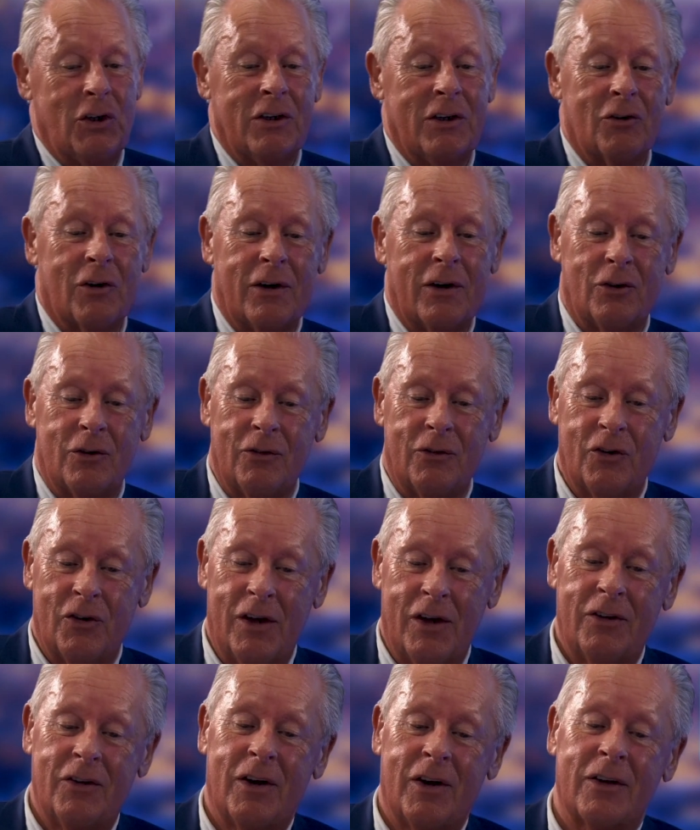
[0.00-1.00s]
Director of
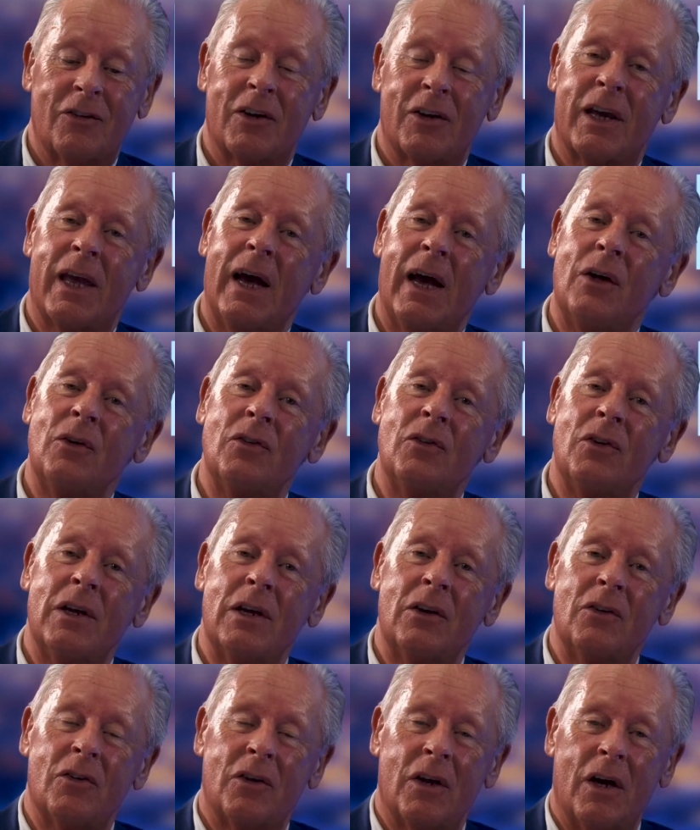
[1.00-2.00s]
Surtax
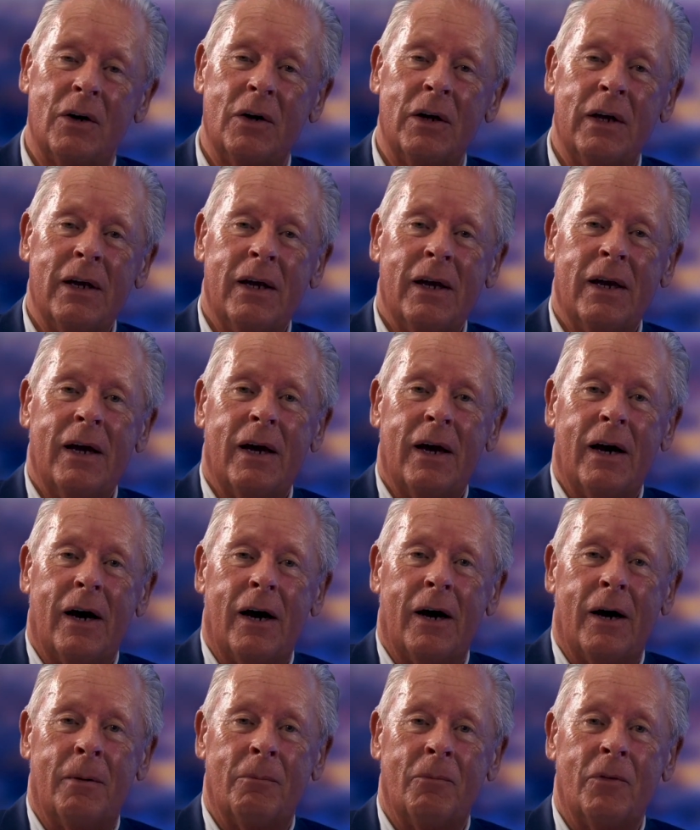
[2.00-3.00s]
Accounting. So
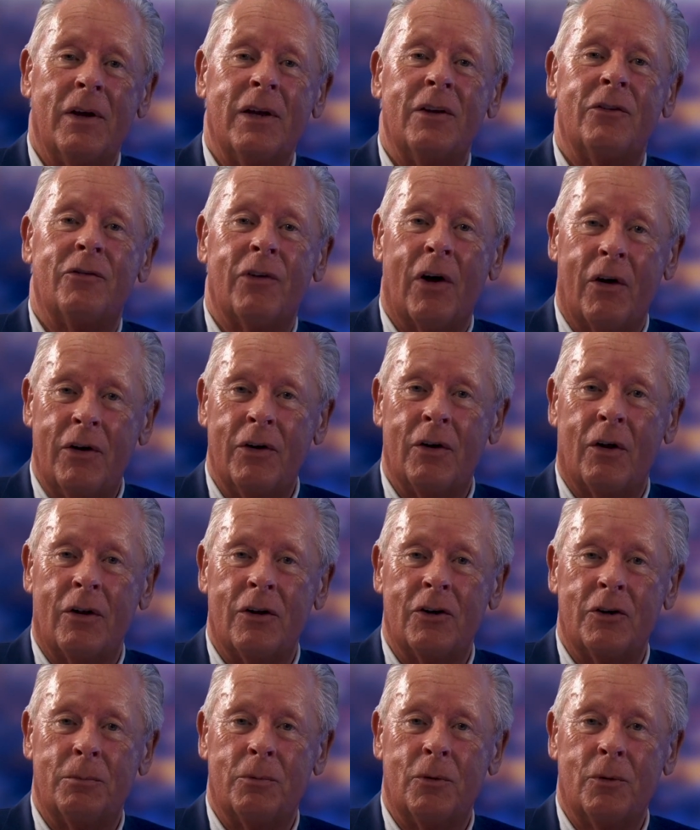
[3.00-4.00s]
he's very
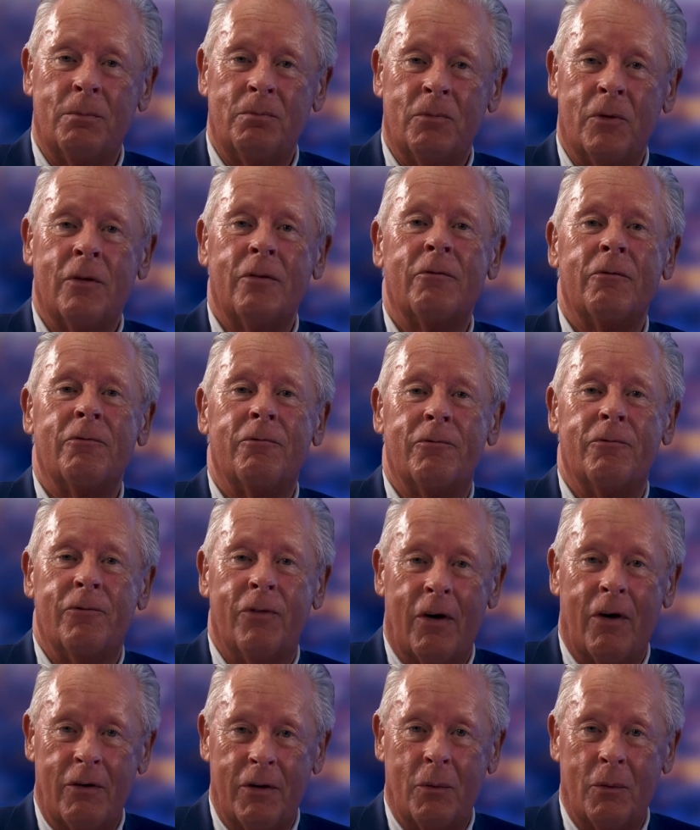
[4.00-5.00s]
knowledgeable,
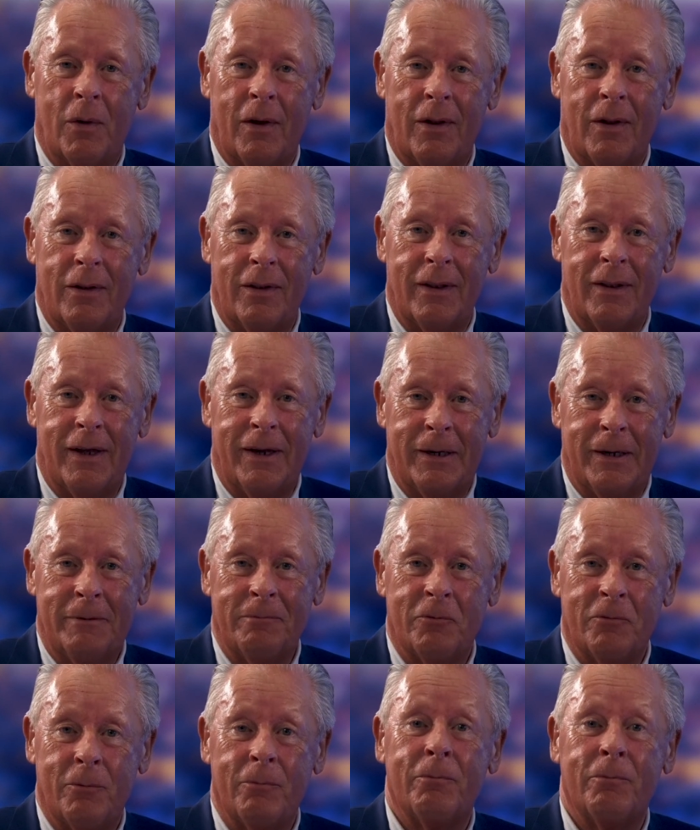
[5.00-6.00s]
very well
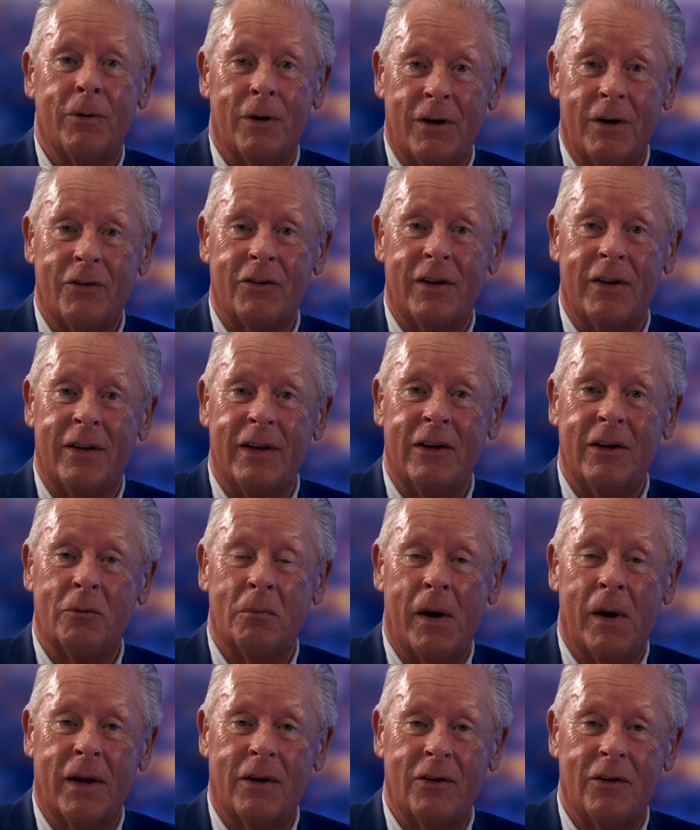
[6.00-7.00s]
versed in these
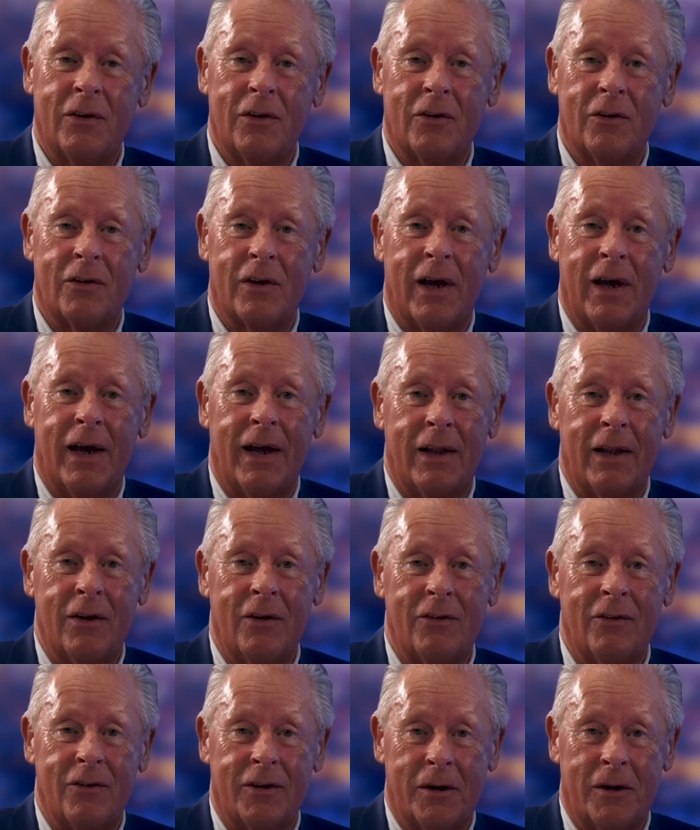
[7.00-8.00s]
matters,
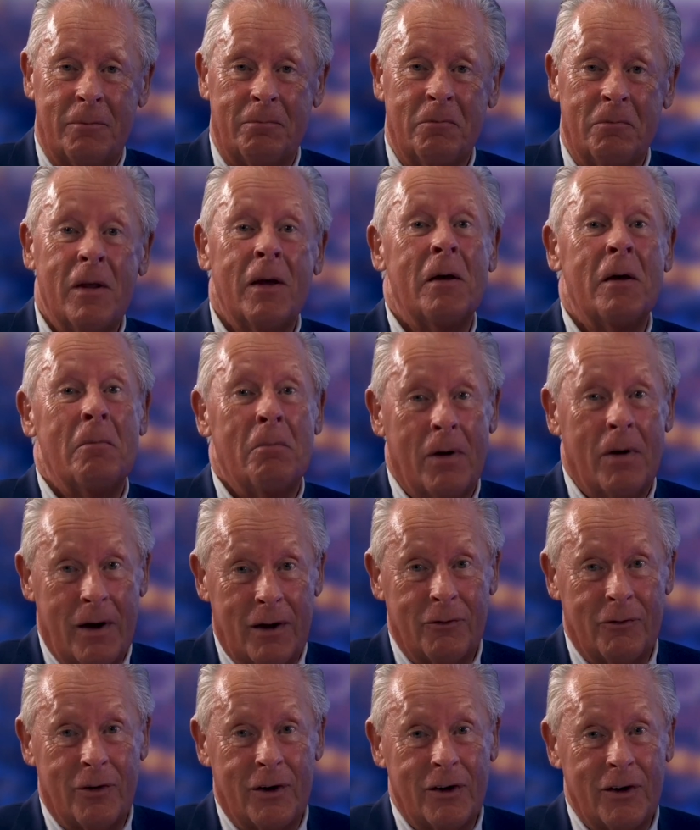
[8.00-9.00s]
and my
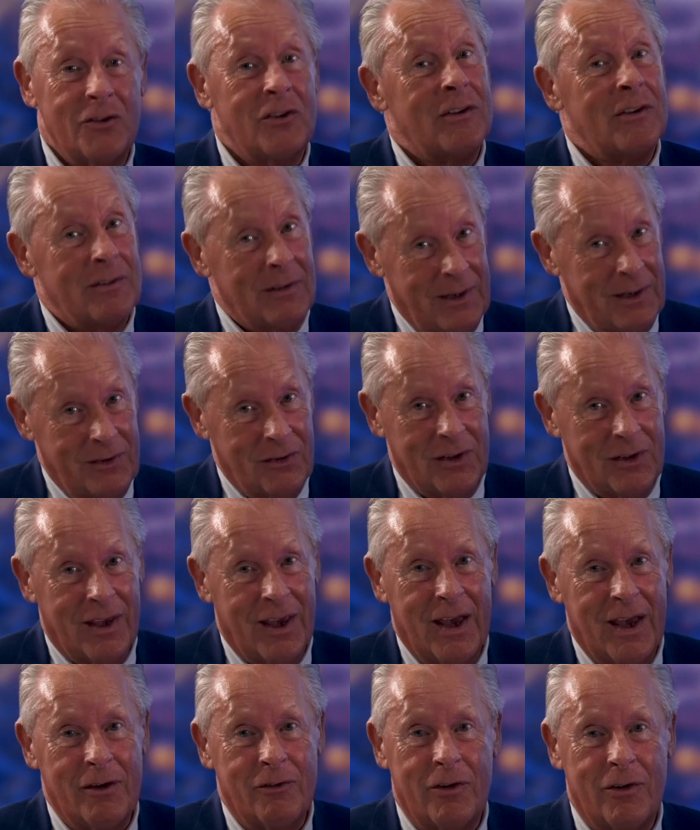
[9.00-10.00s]
advice is listen
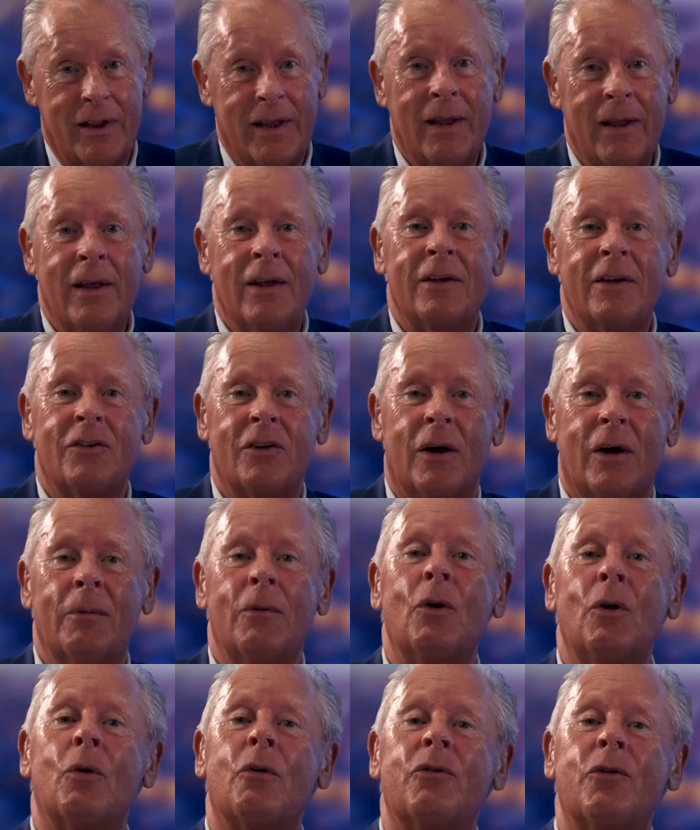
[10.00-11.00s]
carefully. So
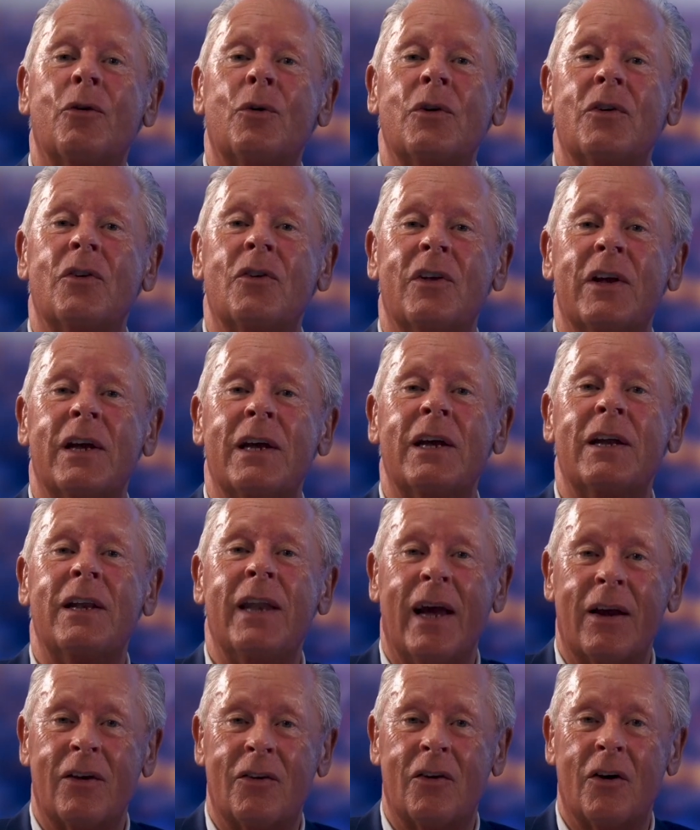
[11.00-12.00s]
look forward to seeing you
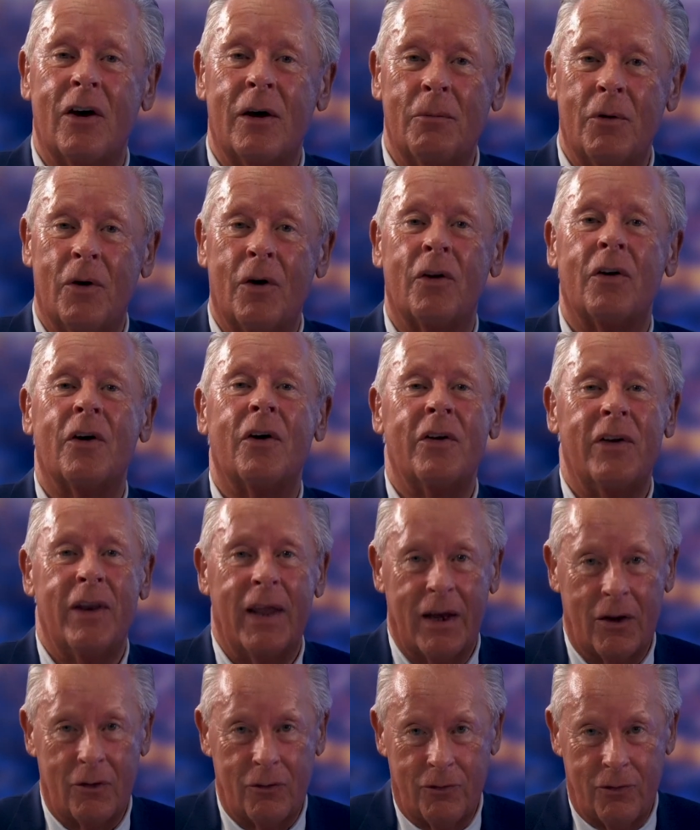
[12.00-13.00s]
next time on our
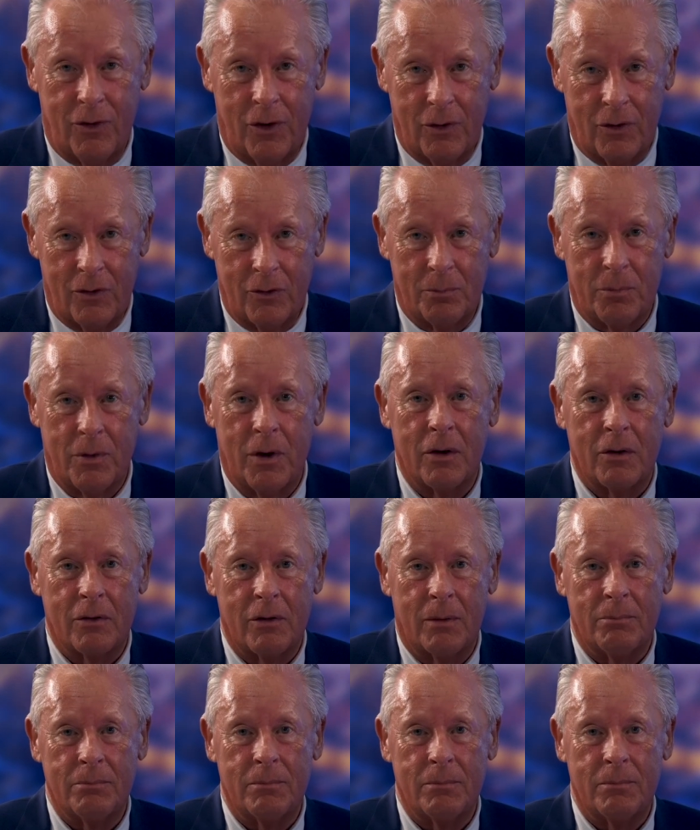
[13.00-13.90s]
next Focus programme.